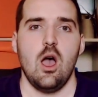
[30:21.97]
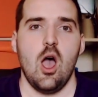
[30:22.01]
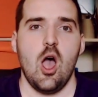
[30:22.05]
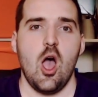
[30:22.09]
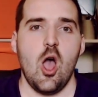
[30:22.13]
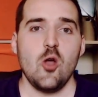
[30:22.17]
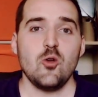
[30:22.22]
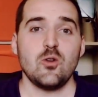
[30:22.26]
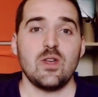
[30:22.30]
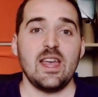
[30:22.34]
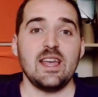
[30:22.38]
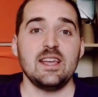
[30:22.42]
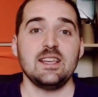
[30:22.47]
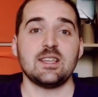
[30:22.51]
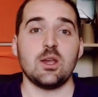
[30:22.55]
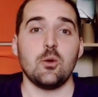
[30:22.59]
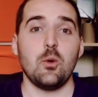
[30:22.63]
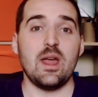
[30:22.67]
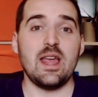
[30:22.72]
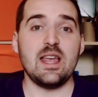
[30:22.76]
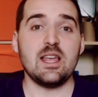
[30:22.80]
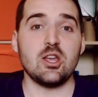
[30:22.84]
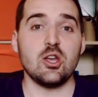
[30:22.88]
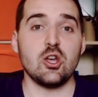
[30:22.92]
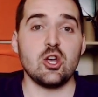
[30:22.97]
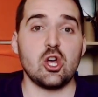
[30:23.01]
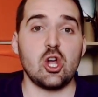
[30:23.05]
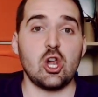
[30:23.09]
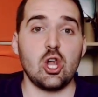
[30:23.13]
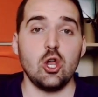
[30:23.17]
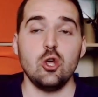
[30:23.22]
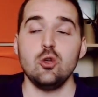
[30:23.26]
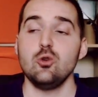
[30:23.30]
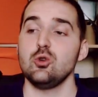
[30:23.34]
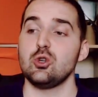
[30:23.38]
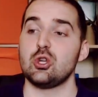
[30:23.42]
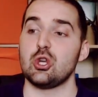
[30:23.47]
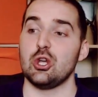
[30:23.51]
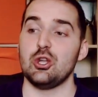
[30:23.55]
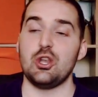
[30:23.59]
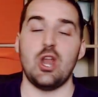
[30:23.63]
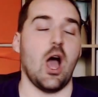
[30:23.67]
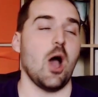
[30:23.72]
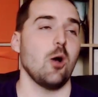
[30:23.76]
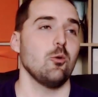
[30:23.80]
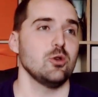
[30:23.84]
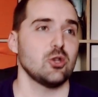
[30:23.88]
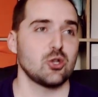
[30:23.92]
Okay, so in conclusion,
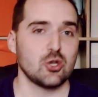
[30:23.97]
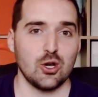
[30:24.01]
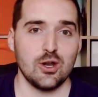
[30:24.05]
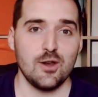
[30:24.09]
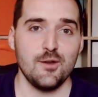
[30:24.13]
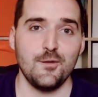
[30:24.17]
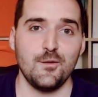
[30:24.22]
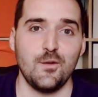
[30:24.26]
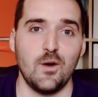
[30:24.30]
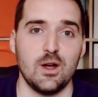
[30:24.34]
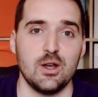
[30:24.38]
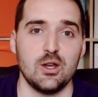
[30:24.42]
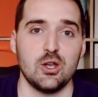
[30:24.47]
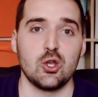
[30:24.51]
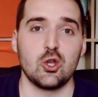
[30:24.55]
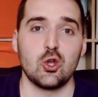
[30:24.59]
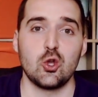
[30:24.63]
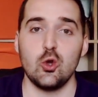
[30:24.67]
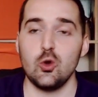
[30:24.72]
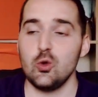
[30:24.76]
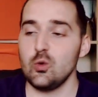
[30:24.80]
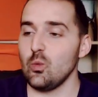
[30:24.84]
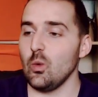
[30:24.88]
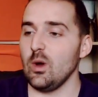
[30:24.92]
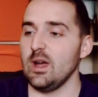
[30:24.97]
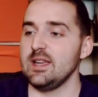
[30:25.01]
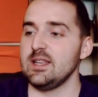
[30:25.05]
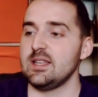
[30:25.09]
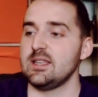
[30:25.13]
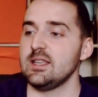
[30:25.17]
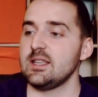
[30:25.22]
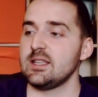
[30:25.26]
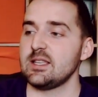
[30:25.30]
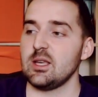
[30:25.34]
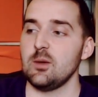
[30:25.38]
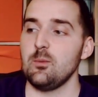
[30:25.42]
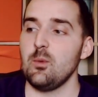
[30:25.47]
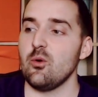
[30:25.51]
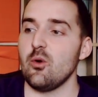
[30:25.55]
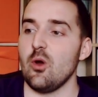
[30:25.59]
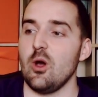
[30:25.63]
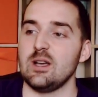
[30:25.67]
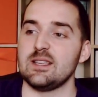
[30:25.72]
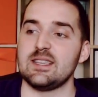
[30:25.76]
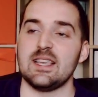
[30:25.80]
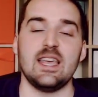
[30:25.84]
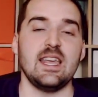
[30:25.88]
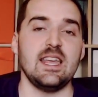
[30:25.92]
I was trying to find a good way to
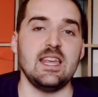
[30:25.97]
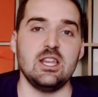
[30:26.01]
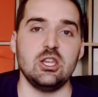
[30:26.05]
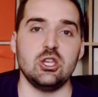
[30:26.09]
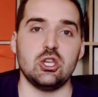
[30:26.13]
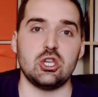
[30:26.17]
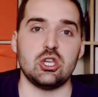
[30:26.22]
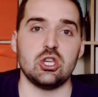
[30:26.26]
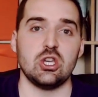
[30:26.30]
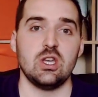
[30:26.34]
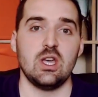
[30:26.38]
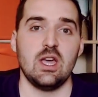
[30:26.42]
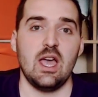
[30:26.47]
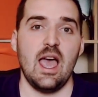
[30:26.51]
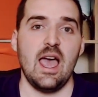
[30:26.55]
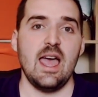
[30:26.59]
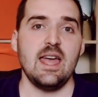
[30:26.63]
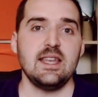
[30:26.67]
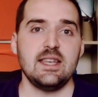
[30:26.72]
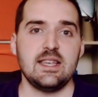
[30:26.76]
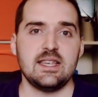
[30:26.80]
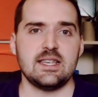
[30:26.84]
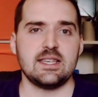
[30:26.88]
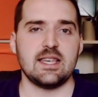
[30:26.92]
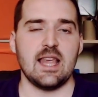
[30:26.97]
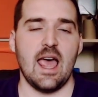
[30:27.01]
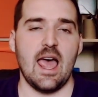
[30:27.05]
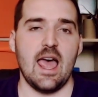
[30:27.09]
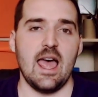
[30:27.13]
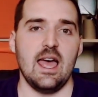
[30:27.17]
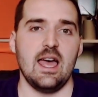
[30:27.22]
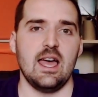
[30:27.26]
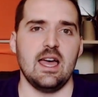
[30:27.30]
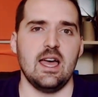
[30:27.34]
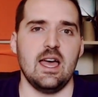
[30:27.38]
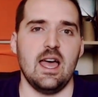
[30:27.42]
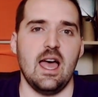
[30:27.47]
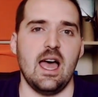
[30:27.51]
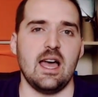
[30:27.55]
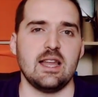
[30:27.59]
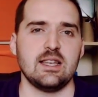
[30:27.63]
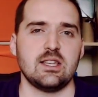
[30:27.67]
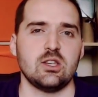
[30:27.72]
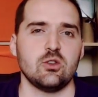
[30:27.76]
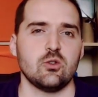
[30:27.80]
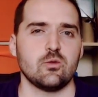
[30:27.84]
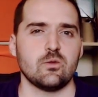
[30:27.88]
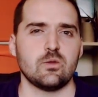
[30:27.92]
summarize each headset and
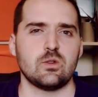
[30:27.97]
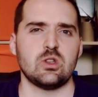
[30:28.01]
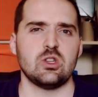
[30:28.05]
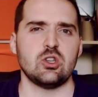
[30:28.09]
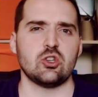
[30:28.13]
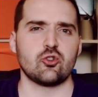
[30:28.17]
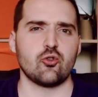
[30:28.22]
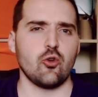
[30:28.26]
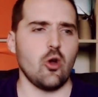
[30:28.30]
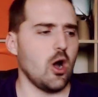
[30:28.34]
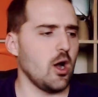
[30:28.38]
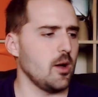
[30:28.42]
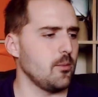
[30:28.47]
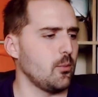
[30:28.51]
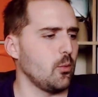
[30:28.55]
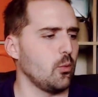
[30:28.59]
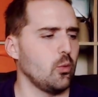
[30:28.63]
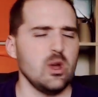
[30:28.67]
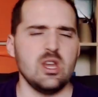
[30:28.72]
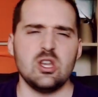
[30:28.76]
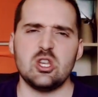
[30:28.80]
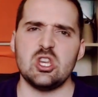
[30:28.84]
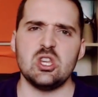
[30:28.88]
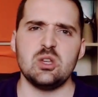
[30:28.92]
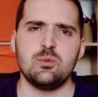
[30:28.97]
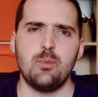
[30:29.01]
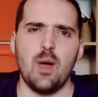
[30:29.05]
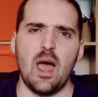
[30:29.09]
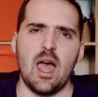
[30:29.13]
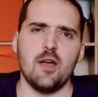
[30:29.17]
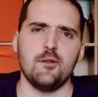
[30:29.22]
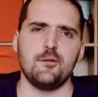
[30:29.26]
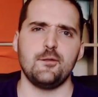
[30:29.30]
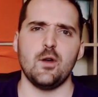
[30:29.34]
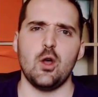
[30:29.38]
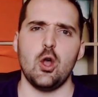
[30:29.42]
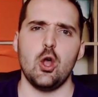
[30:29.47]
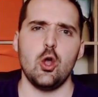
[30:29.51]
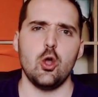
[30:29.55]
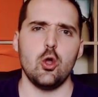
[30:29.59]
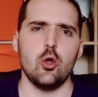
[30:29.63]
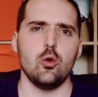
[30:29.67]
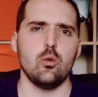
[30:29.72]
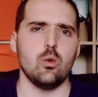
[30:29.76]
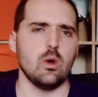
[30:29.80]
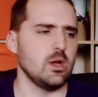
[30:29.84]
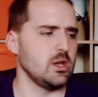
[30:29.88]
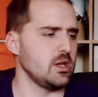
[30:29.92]
to describe which is better for
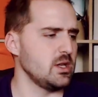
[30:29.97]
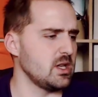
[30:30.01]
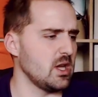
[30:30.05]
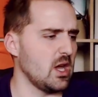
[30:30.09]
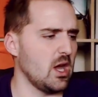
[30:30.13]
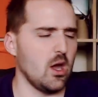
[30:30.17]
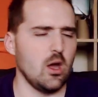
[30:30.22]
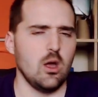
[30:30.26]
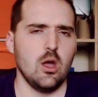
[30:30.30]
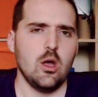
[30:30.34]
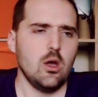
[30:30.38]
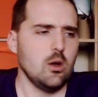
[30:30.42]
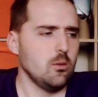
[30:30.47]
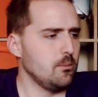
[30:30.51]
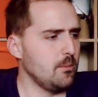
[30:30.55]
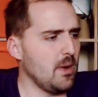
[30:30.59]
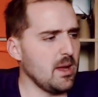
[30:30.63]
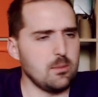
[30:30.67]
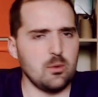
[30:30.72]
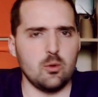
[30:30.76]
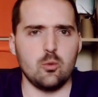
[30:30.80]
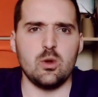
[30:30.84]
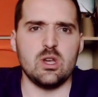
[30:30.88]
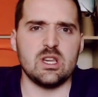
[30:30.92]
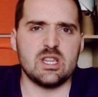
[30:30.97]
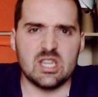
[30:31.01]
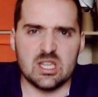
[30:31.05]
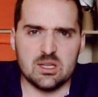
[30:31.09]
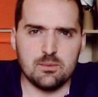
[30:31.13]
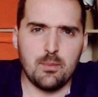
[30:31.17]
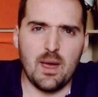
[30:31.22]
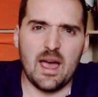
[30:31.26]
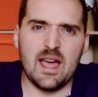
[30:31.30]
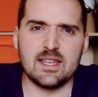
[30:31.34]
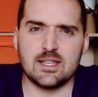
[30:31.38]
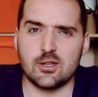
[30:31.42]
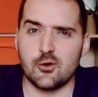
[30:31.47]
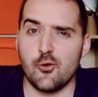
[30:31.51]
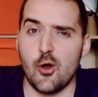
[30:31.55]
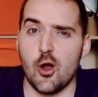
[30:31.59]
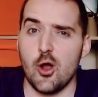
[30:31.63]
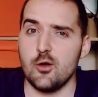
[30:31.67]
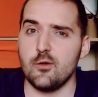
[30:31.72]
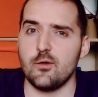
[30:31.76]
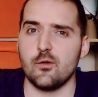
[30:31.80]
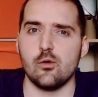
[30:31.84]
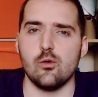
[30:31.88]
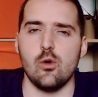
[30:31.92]
who and maybe which is better
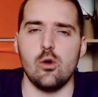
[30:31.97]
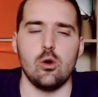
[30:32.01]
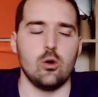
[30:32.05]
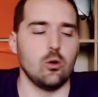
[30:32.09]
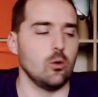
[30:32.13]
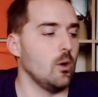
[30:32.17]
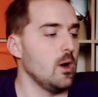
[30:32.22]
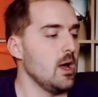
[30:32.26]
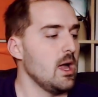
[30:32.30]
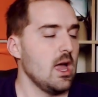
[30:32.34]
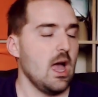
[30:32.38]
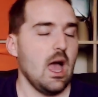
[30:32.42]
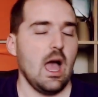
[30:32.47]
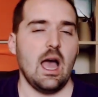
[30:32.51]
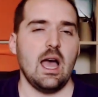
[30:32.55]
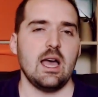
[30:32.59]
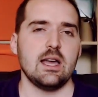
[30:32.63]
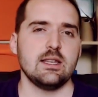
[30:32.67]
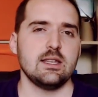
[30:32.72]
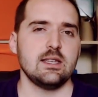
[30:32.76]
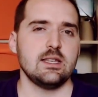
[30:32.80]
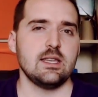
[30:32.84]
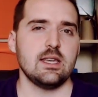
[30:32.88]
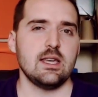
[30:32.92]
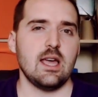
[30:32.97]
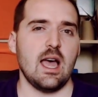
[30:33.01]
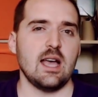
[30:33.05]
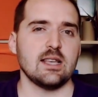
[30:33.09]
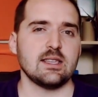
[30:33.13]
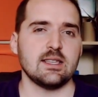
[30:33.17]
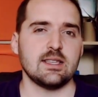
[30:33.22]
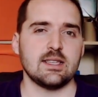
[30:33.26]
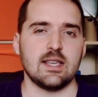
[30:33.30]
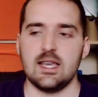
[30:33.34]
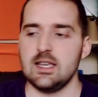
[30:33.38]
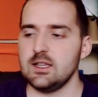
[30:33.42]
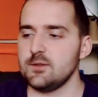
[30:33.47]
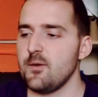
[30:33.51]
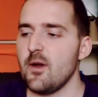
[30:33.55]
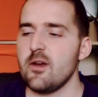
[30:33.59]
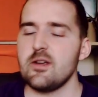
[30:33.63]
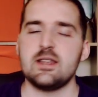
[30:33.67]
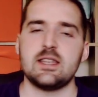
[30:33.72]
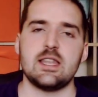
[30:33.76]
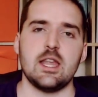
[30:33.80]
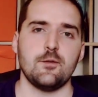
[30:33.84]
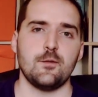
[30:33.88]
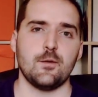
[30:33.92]
overall. And as I say, it's very
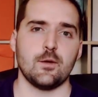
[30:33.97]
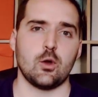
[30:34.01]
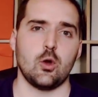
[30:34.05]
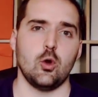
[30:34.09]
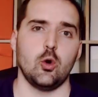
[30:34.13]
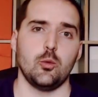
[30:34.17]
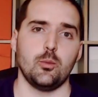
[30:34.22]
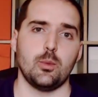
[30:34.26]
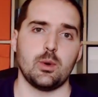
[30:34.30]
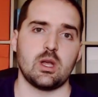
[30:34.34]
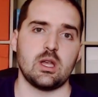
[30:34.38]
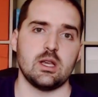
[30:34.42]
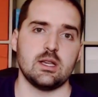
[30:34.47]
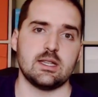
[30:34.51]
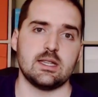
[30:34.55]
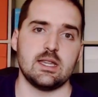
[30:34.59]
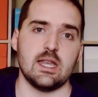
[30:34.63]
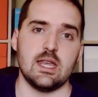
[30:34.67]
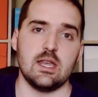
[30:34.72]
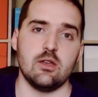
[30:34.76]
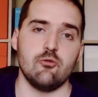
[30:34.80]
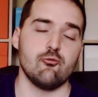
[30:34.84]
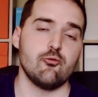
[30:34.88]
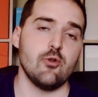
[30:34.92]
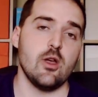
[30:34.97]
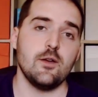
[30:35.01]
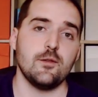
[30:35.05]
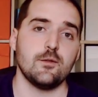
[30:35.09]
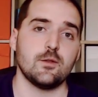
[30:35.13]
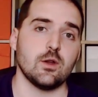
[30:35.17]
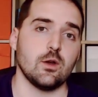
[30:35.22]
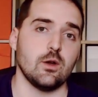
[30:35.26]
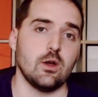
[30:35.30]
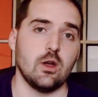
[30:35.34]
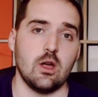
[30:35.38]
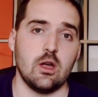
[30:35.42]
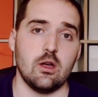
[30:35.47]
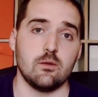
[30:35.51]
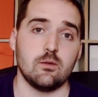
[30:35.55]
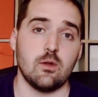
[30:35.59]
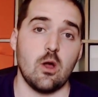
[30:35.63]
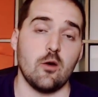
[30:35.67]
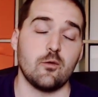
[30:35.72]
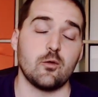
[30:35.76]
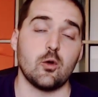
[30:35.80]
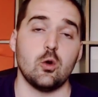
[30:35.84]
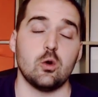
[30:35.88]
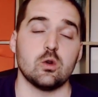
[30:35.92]
difficult because the Rift,
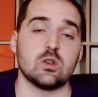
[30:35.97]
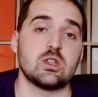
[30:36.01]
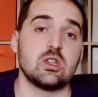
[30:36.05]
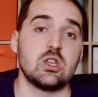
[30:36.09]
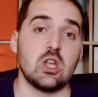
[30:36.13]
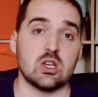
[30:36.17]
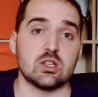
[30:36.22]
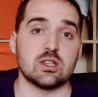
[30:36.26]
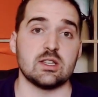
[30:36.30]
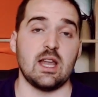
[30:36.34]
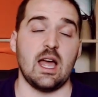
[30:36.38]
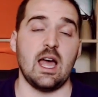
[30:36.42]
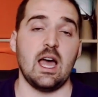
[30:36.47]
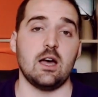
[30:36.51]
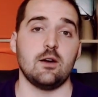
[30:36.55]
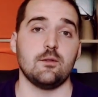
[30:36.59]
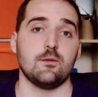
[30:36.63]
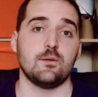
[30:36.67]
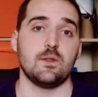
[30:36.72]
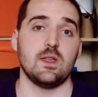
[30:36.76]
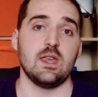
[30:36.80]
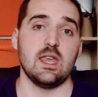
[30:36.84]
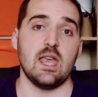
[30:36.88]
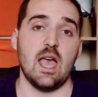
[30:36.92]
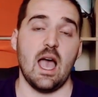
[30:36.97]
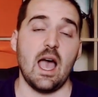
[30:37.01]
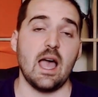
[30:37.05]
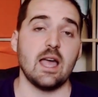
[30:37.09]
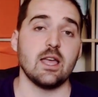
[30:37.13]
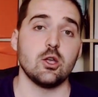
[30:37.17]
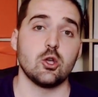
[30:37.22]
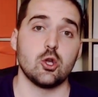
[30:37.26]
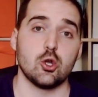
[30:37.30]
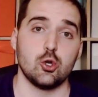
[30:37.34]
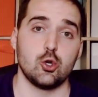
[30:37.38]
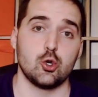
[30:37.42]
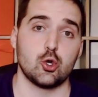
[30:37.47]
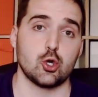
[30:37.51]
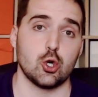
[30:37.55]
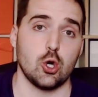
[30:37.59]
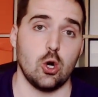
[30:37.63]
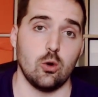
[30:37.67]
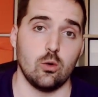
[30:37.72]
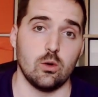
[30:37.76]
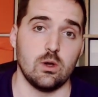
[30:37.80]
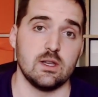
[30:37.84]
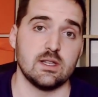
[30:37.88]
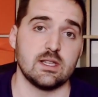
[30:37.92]
of course, doesn't have the hand
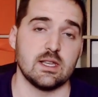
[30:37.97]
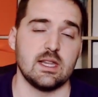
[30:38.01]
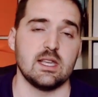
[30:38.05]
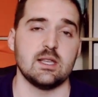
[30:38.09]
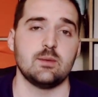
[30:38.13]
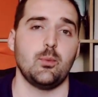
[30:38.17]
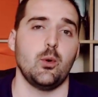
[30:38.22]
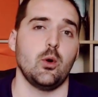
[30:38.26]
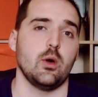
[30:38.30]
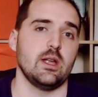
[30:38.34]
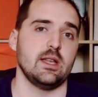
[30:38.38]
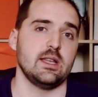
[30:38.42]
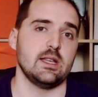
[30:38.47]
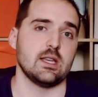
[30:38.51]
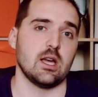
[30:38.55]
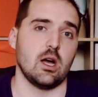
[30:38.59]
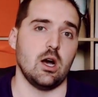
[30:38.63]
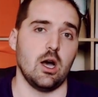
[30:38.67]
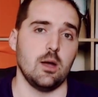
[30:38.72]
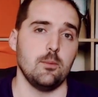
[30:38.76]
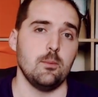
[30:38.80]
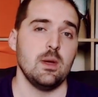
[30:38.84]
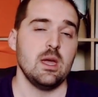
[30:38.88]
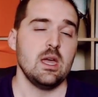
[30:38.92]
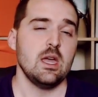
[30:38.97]
controllers at this point in time.